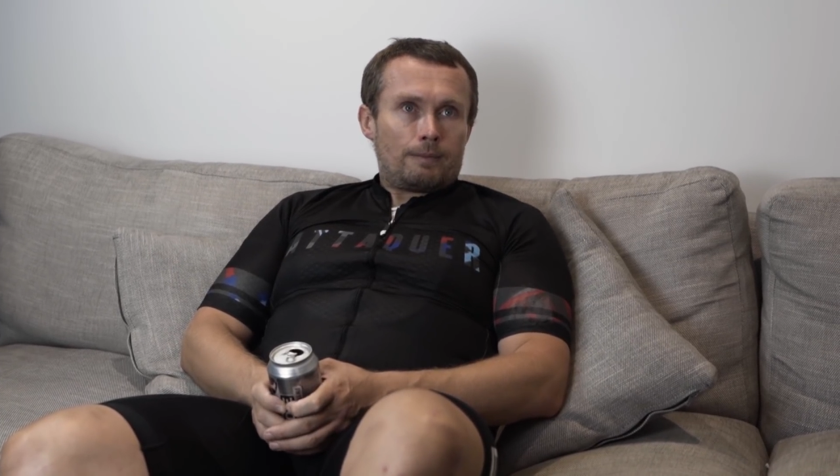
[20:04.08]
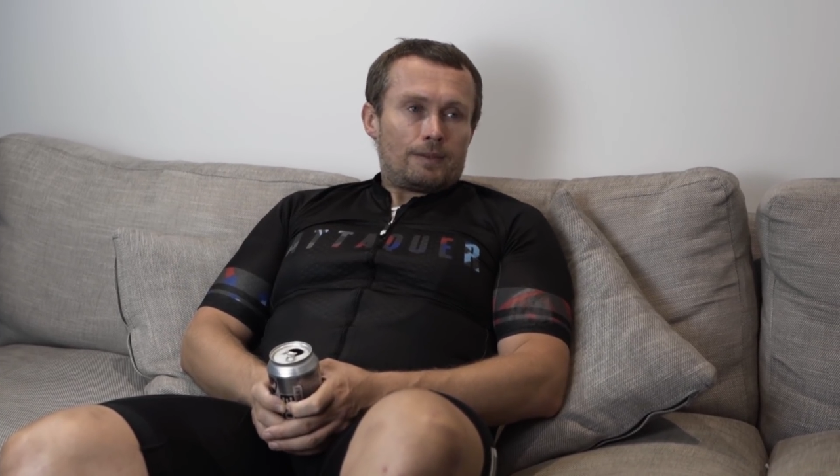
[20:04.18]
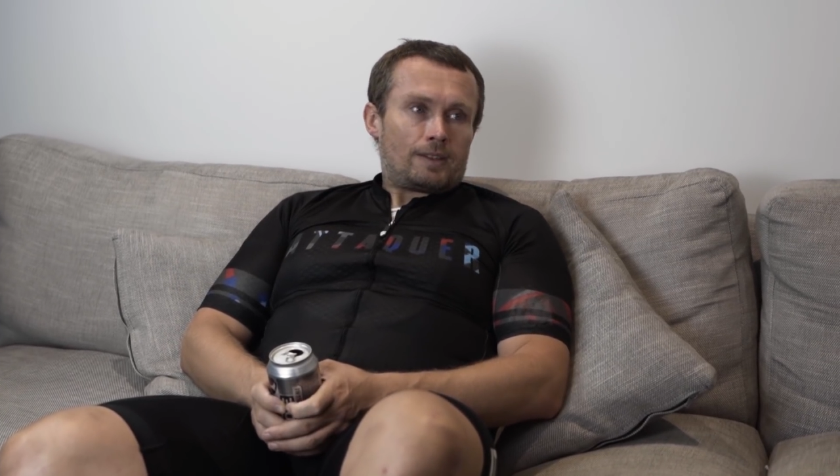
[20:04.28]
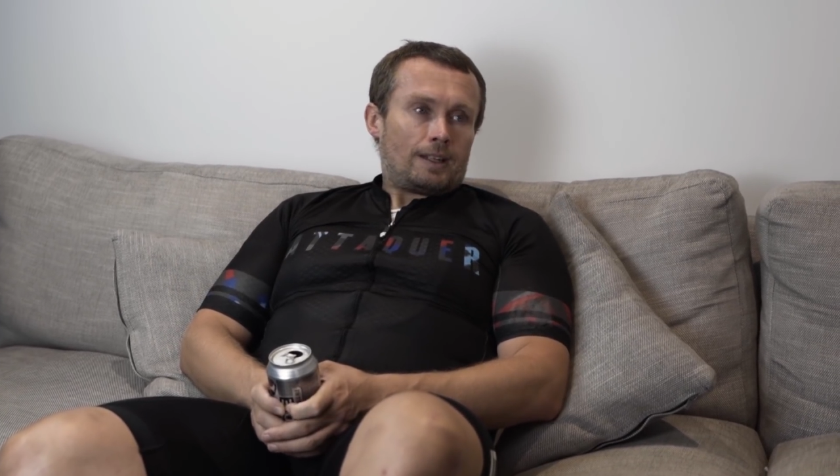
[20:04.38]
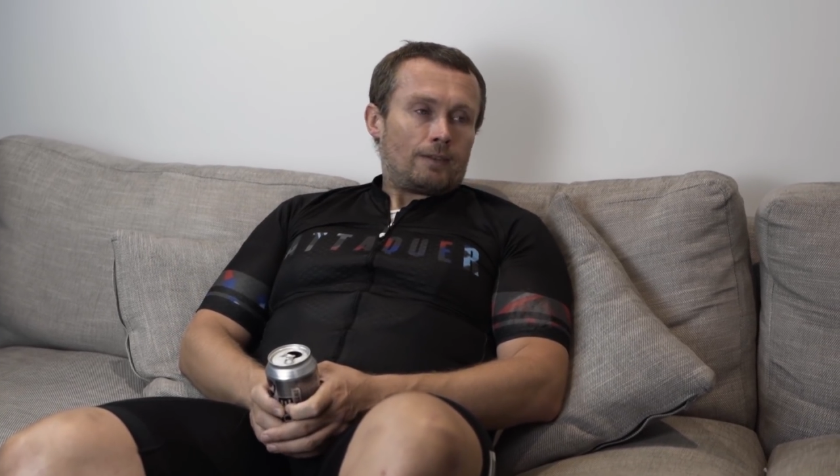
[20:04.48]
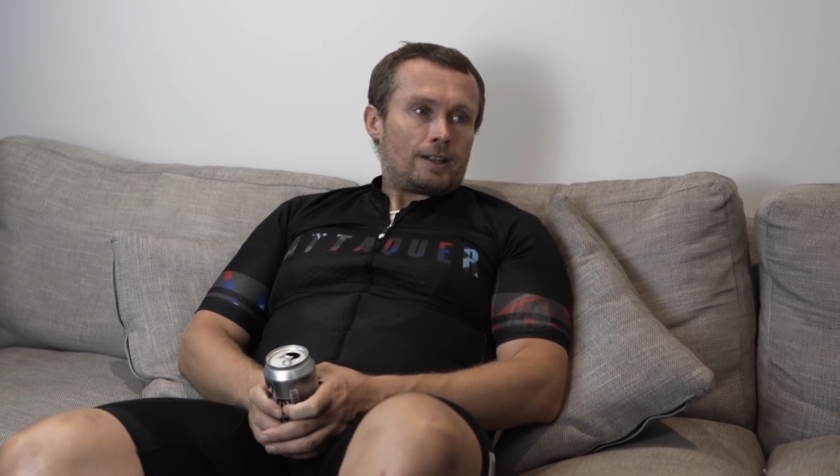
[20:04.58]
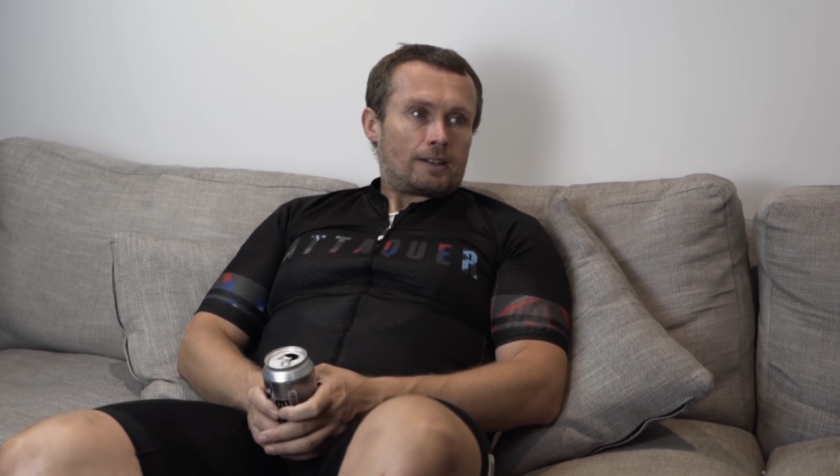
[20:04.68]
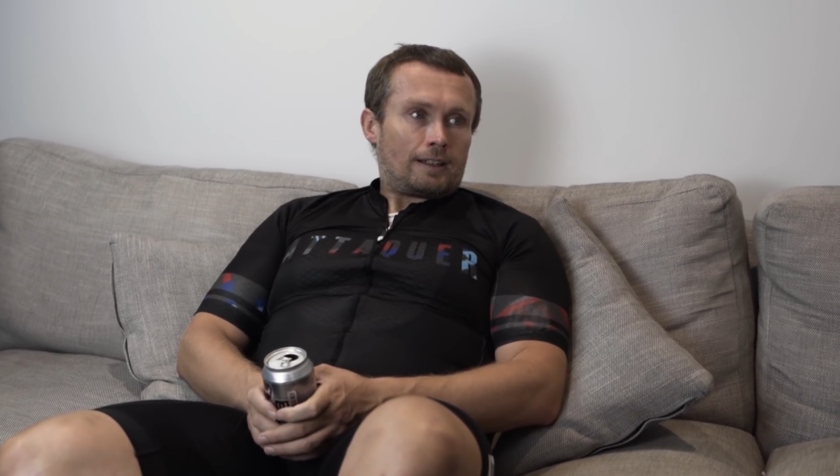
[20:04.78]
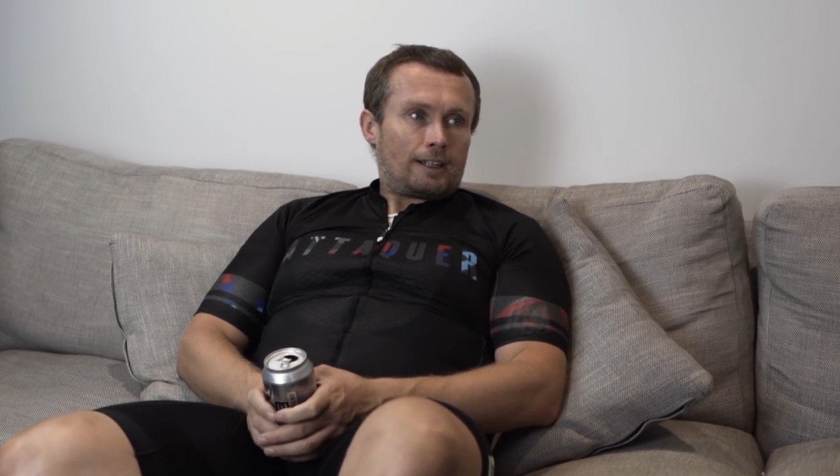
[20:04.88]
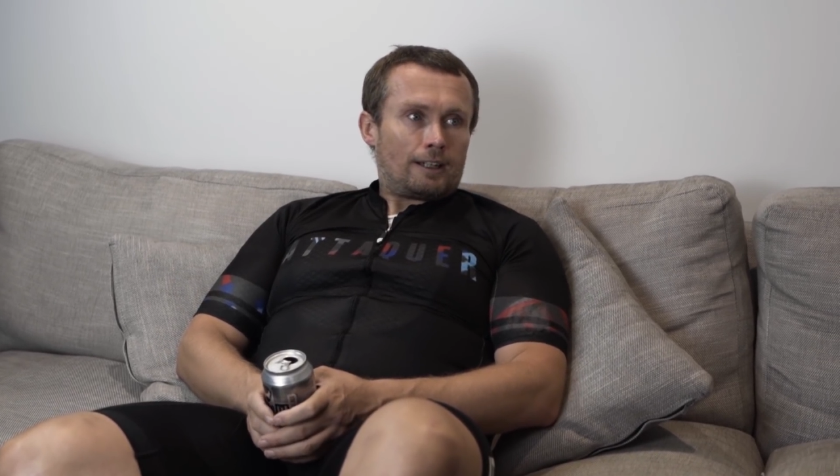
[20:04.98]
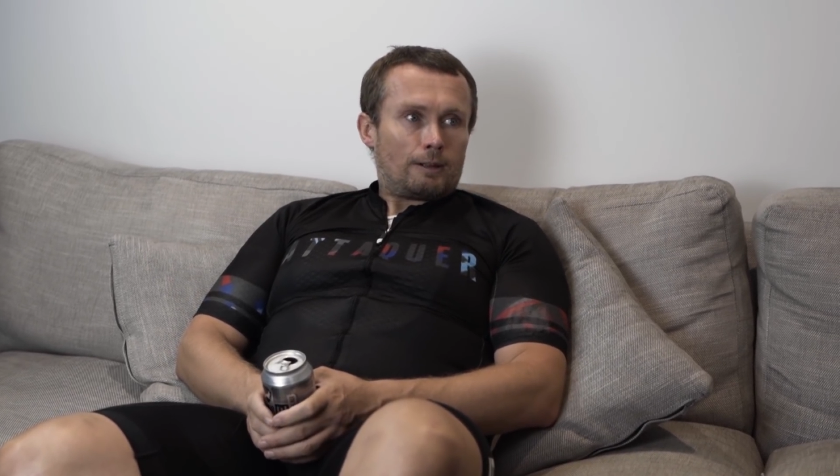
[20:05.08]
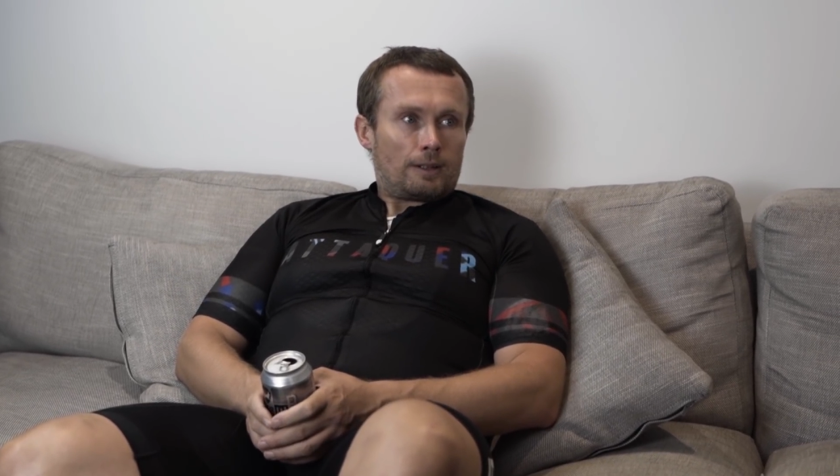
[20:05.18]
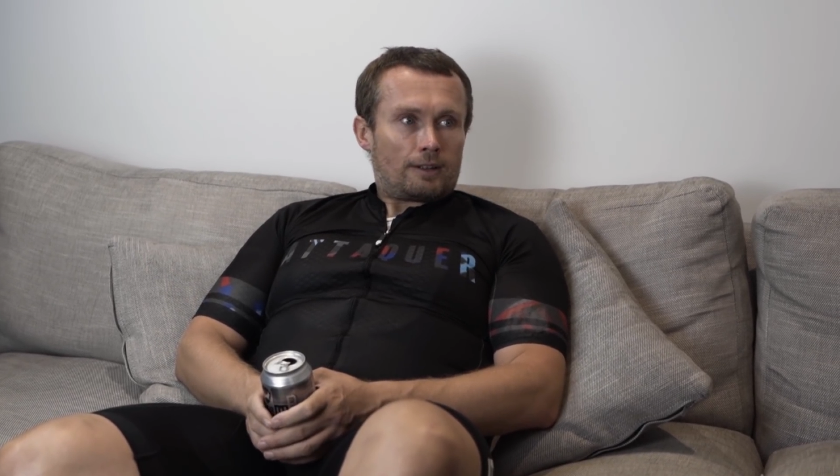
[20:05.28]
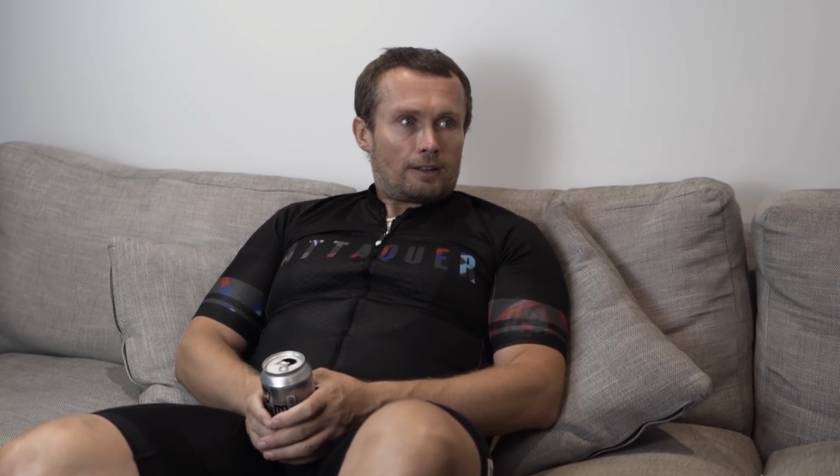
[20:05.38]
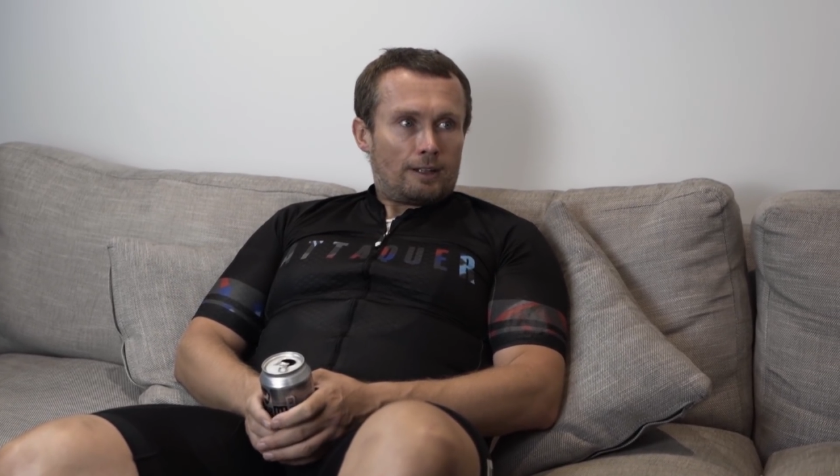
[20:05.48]
we've seen recently,
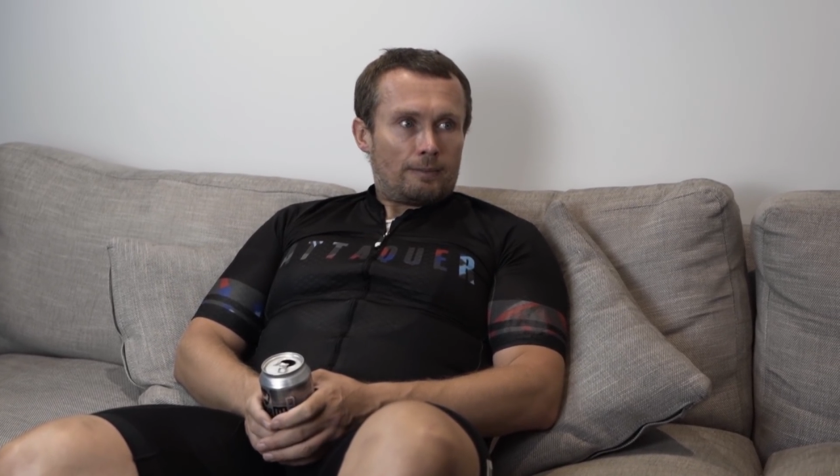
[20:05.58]
with